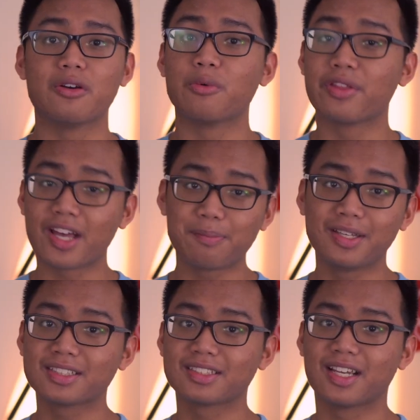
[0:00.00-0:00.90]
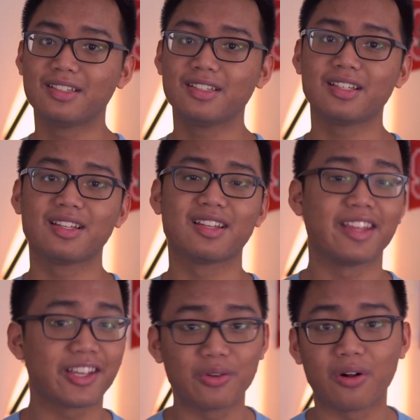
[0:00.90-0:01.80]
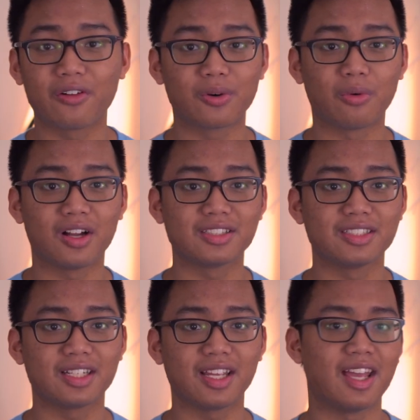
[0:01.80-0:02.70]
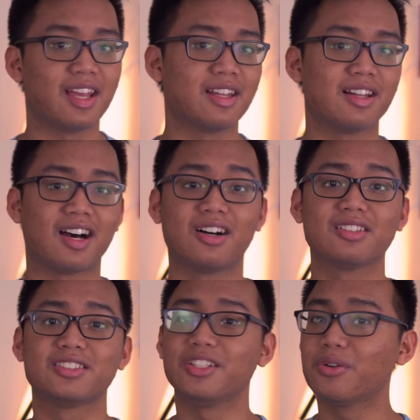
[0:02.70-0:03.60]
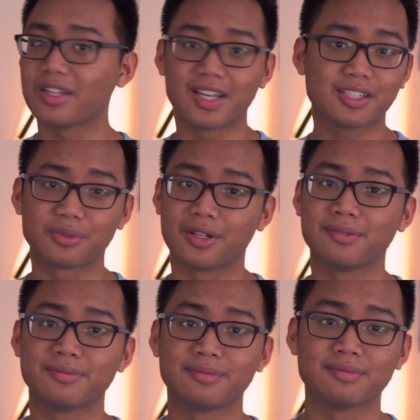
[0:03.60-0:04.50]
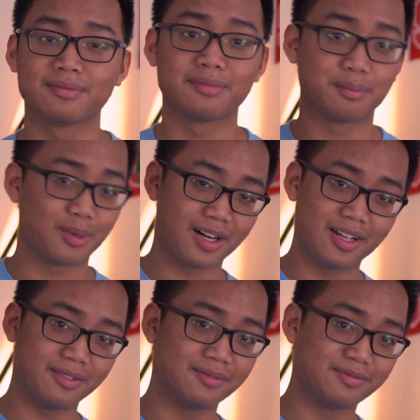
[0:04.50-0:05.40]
With that being said, thank you all for watching, and I'll see you in the next one. Bye!